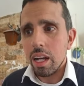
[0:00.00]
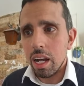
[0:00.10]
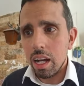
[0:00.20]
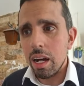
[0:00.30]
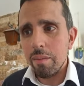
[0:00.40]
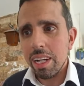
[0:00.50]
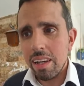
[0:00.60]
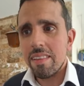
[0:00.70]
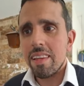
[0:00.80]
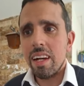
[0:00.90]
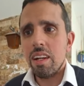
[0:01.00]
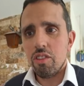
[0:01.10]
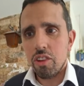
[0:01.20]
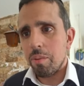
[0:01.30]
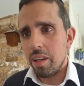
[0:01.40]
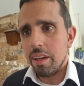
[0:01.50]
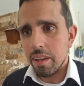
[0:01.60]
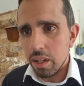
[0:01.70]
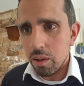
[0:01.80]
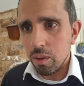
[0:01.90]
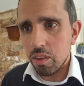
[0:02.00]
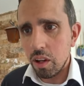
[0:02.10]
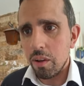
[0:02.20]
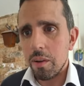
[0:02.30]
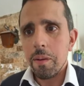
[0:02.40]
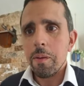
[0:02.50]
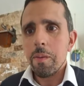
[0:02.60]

Chacham Cheskia Shabtai also.